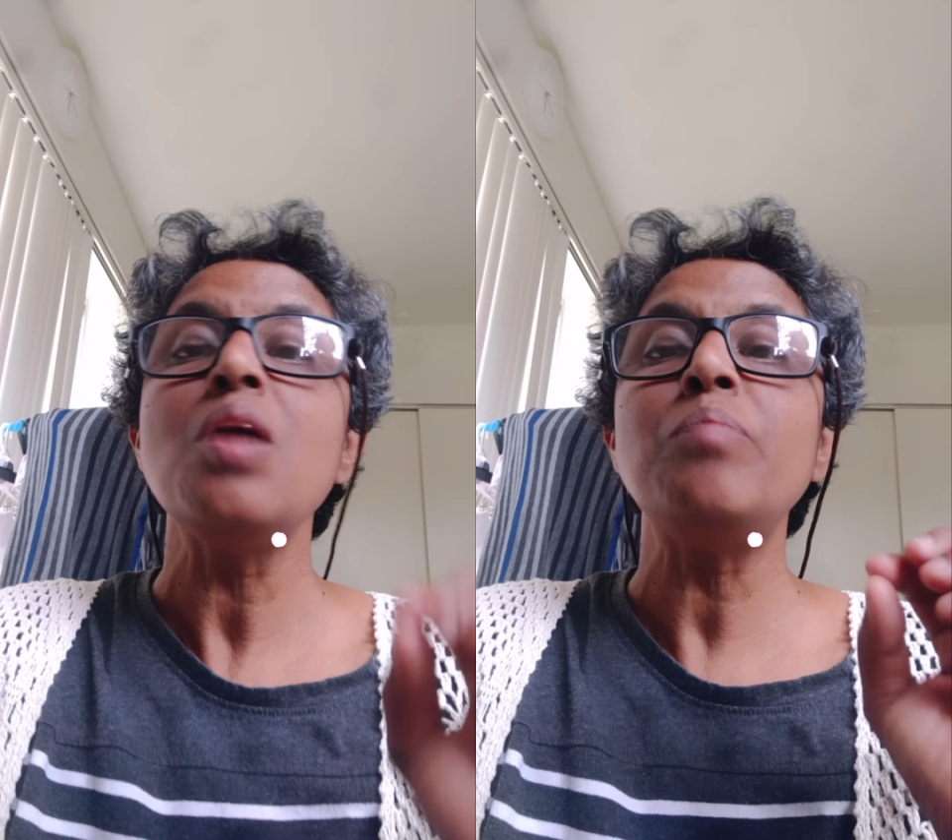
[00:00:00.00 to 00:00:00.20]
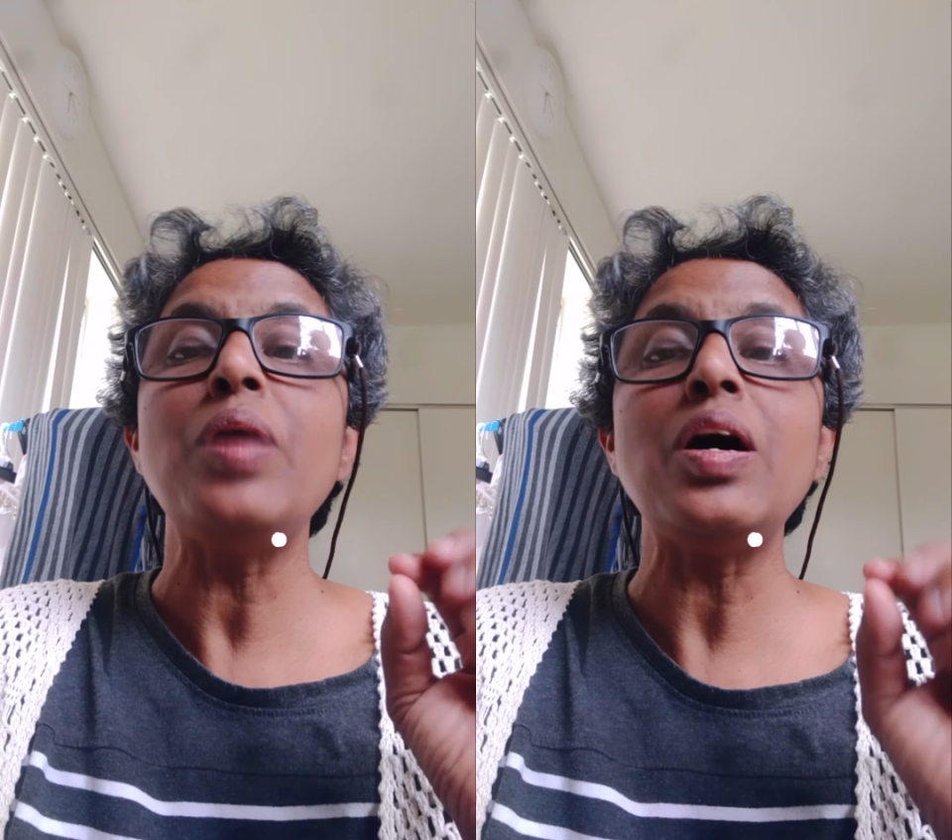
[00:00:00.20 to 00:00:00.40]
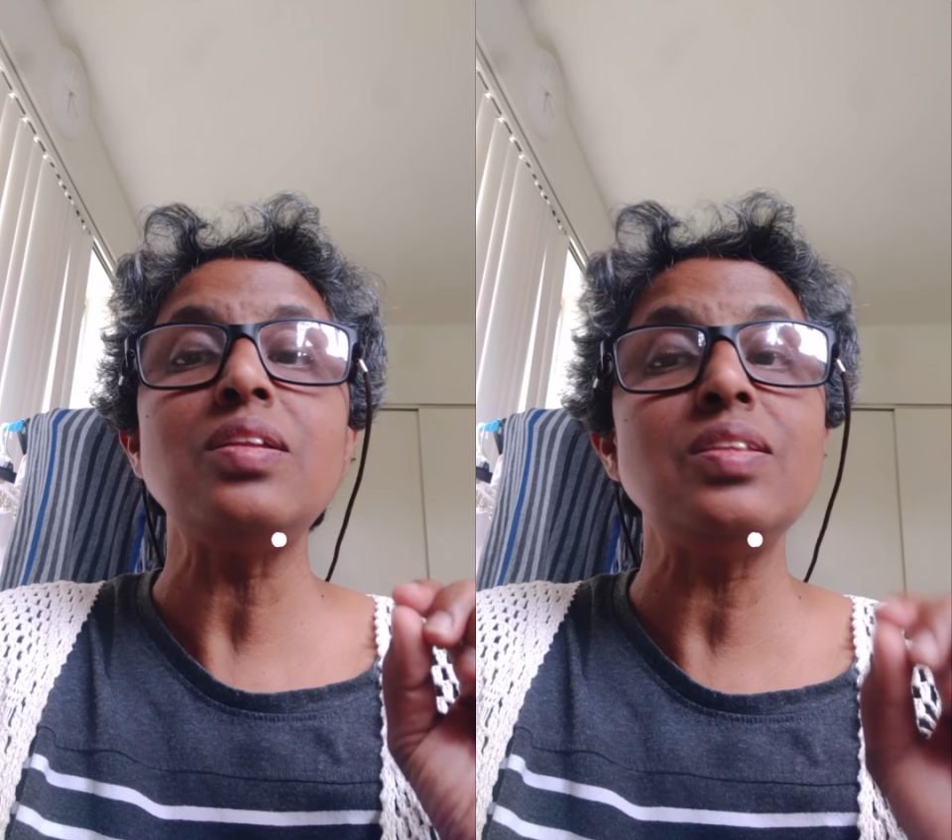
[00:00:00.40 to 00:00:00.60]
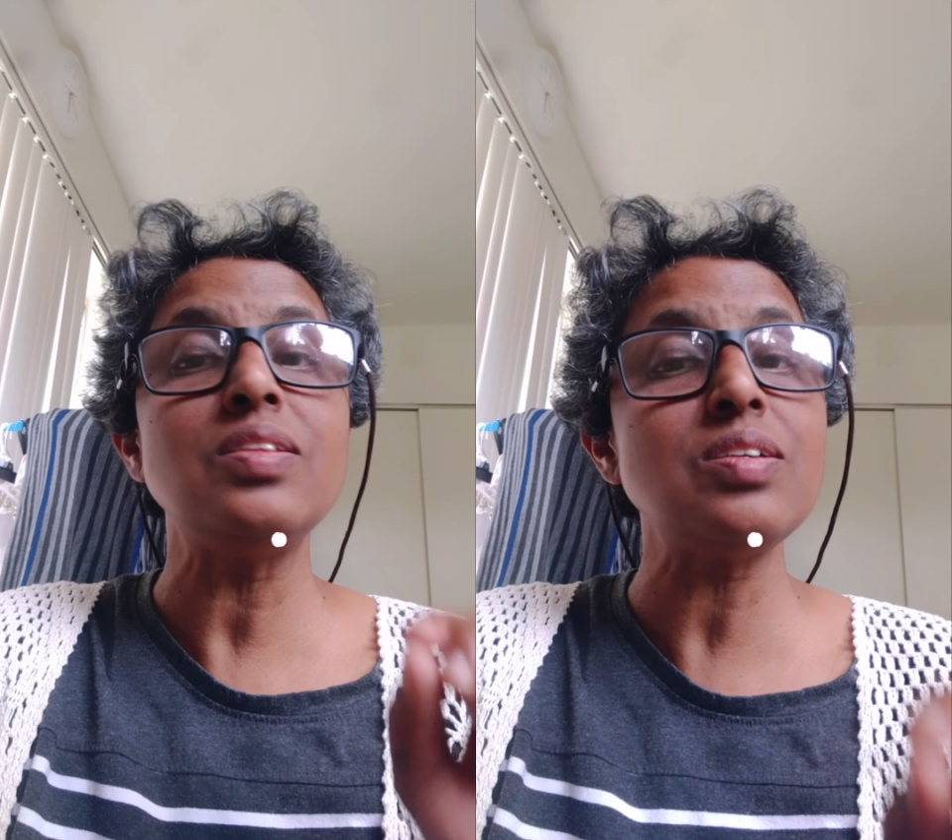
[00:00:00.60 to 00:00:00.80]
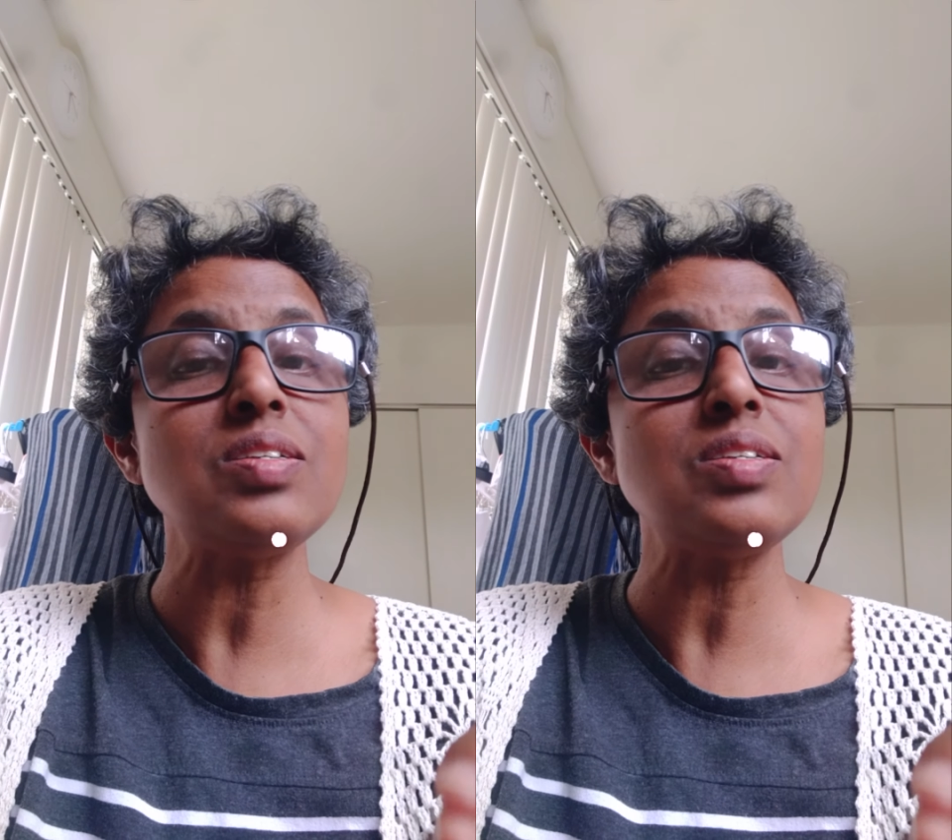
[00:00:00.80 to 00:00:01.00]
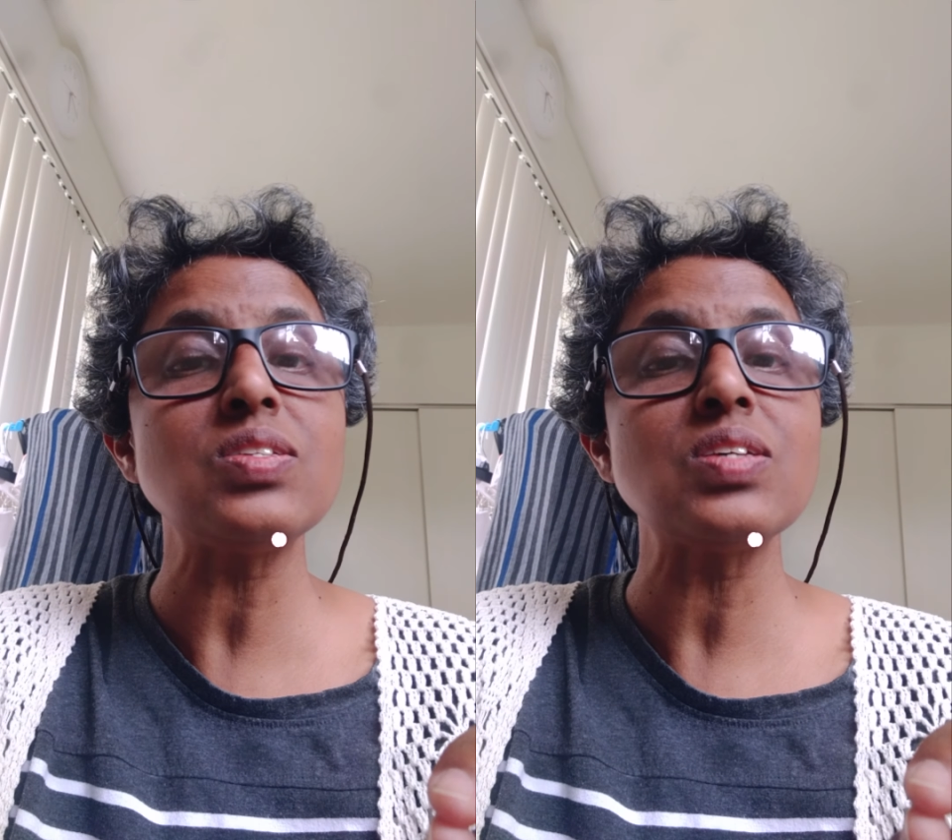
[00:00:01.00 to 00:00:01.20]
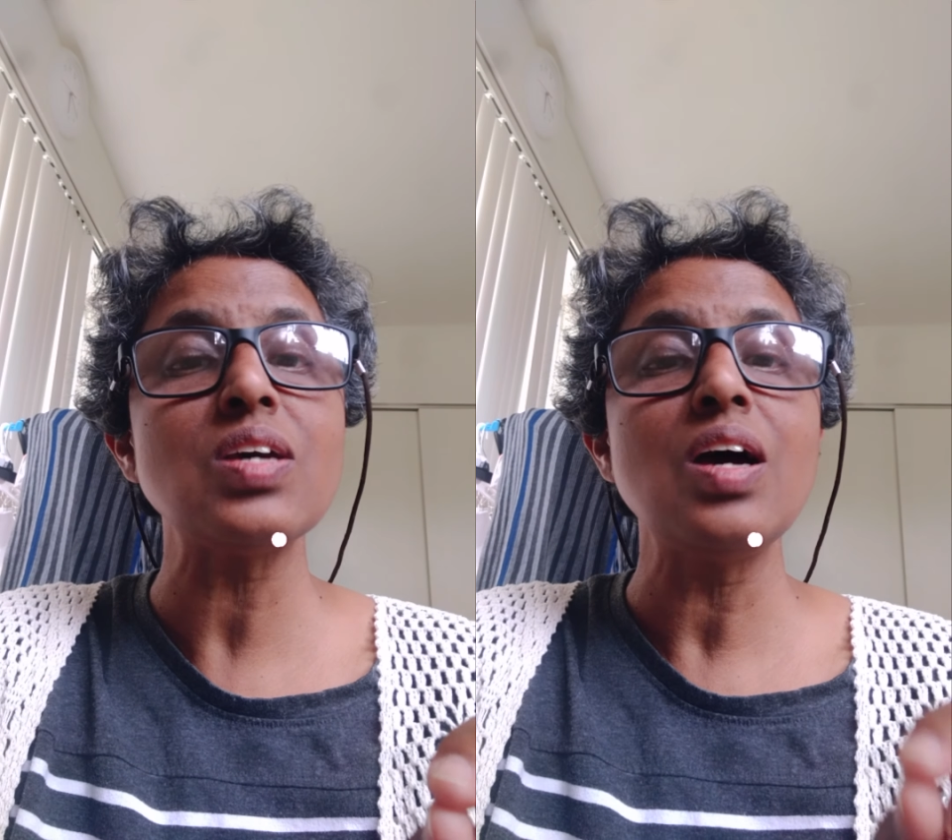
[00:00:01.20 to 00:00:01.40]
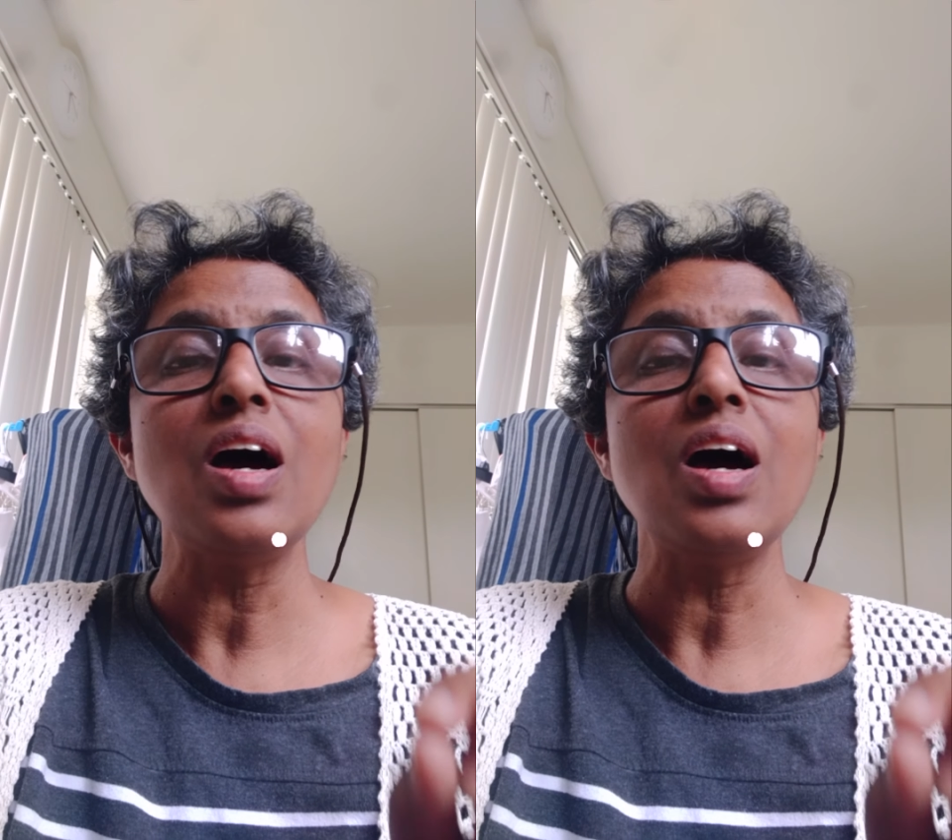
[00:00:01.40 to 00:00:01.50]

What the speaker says: but this